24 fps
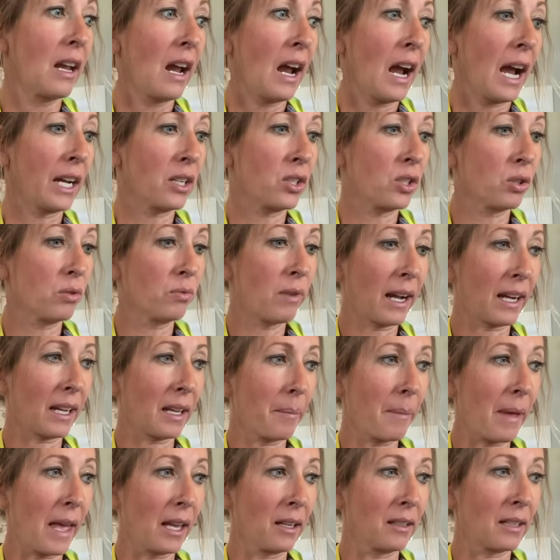I do
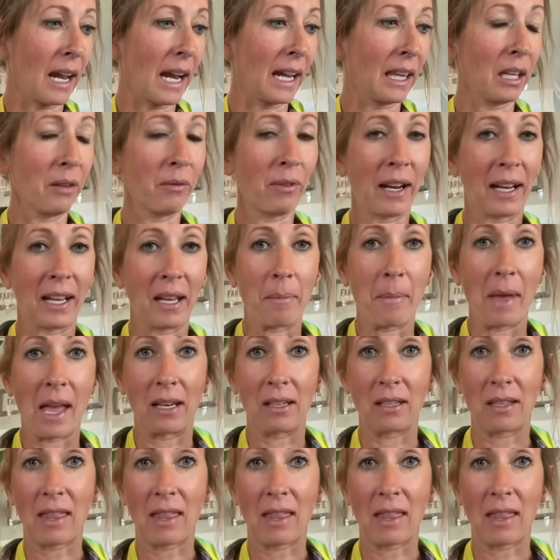recommend, highly recommend,